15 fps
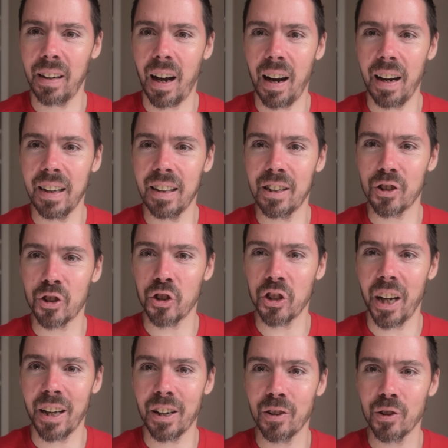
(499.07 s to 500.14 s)
hide the
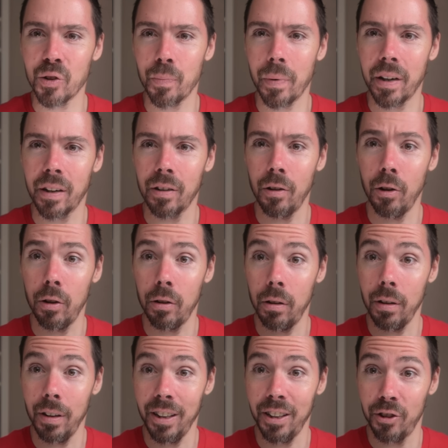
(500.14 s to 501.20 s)
shadows better. Oh,
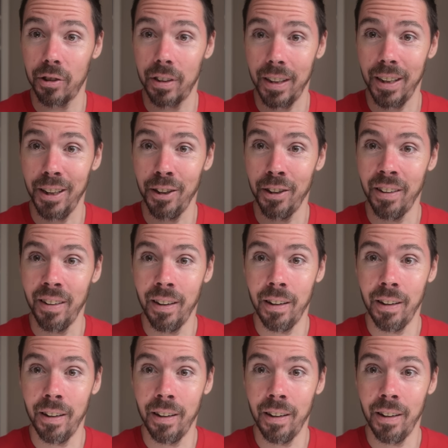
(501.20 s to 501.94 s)
look at the shirt.